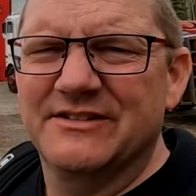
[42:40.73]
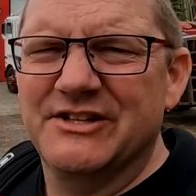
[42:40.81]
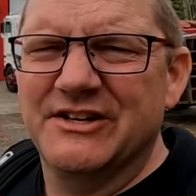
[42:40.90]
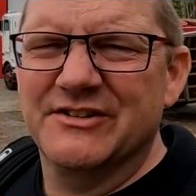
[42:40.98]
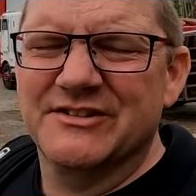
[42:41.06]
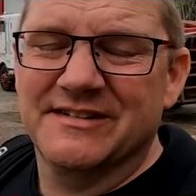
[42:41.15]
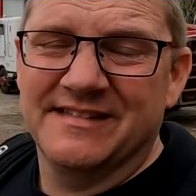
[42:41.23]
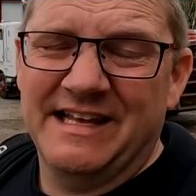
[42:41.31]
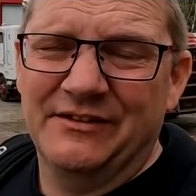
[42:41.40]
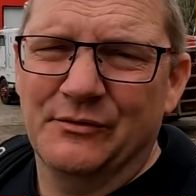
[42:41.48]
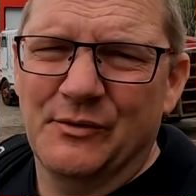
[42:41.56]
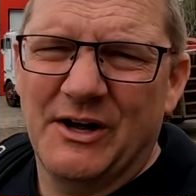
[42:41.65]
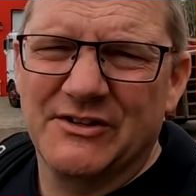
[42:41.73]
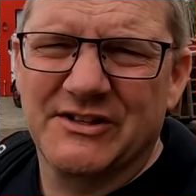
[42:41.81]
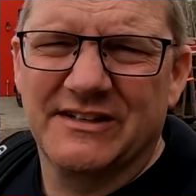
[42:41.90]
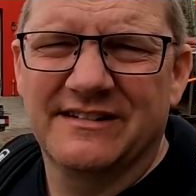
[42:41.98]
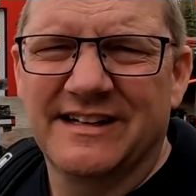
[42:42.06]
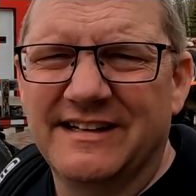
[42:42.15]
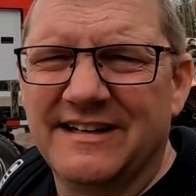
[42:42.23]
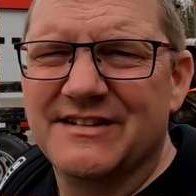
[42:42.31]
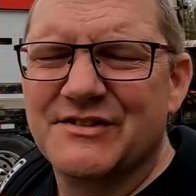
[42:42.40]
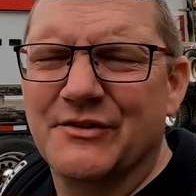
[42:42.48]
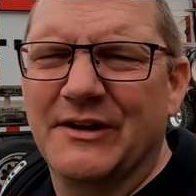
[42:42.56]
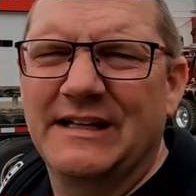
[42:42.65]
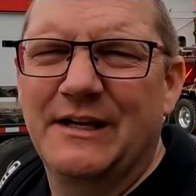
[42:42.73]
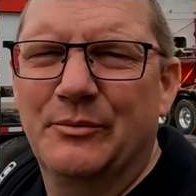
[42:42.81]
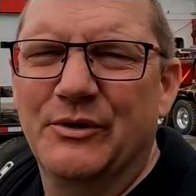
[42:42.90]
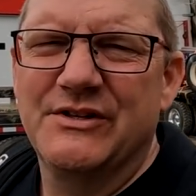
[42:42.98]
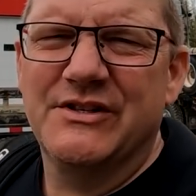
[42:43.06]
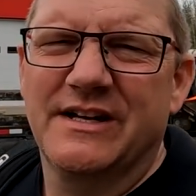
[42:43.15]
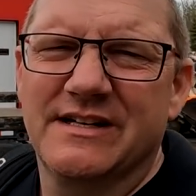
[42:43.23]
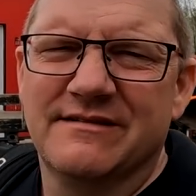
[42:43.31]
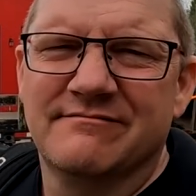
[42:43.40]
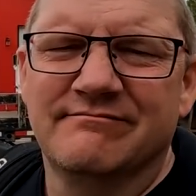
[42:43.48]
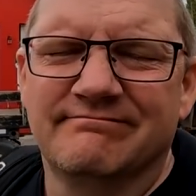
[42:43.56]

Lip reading: Cheers. Thanks for watching. It's greatly appreciated.